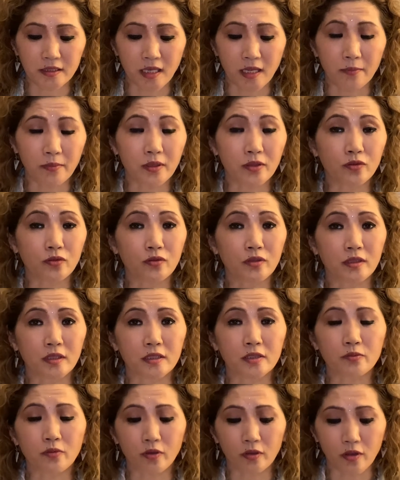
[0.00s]
I've been doing
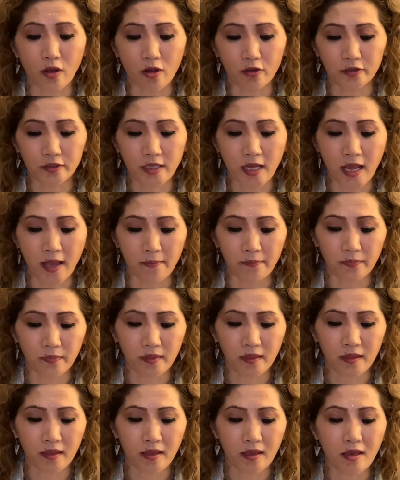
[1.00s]
this for a long time.
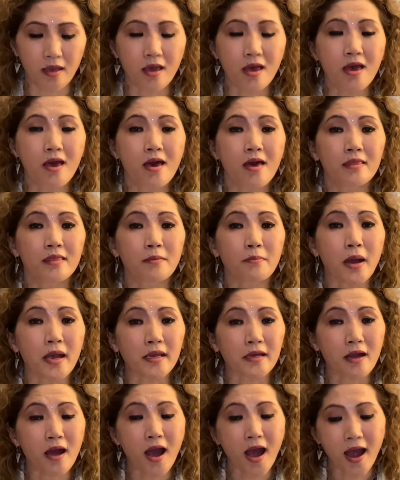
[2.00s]
That my
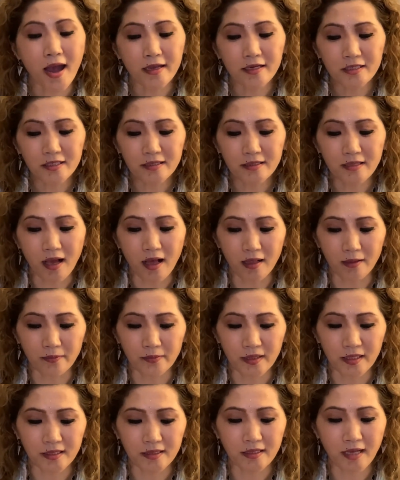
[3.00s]
higher
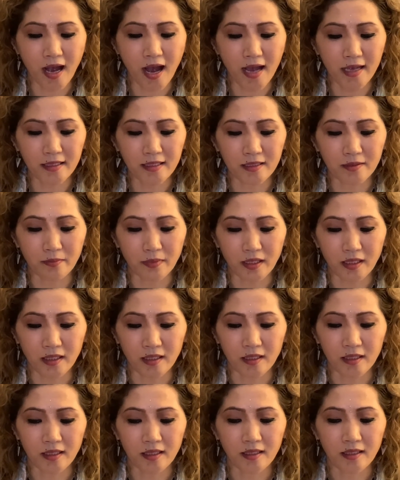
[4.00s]
self is guiding me.
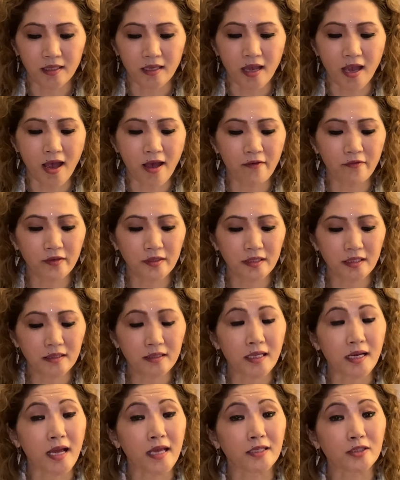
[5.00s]
Everything
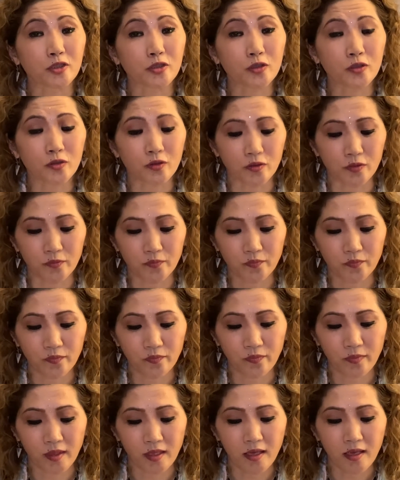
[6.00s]
that I do,
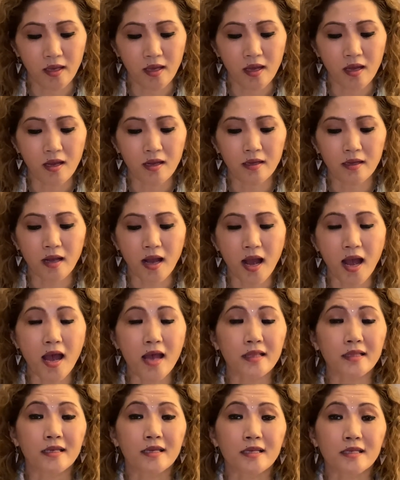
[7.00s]

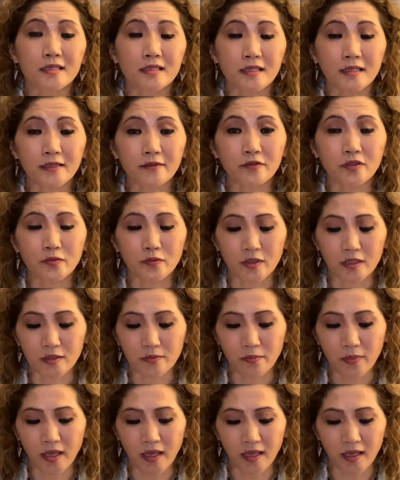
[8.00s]
God lives
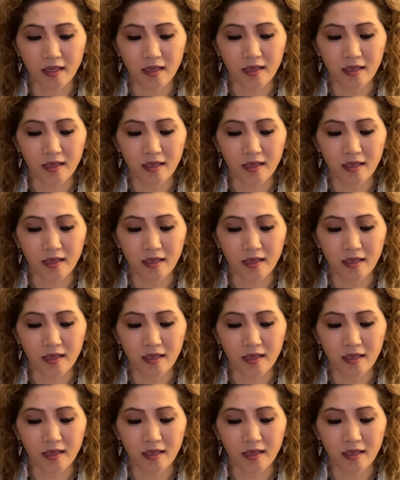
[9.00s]
with me.